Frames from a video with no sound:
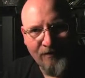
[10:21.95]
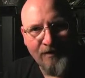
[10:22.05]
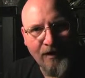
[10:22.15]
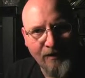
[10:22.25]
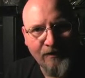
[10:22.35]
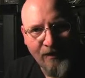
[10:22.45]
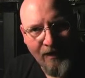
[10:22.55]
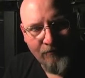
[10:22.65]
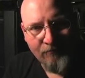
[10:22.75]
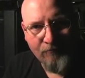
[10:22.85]
cut into
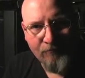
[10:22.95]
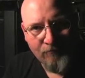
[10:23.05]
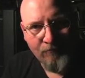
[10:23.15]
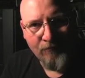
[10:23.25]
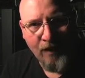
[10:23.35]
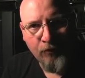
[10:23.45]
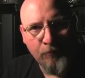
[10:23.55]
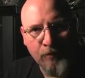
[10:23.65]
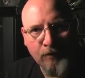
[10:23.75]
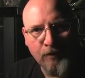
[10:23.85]
that 100
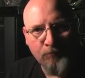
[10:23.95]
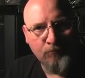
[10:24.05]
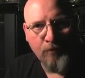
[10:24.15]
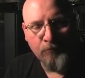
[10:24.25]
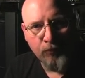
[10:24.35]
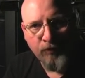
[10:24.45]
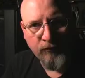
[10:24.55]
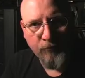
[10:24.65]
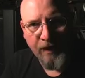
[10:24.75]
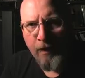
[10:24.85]
million appreciably.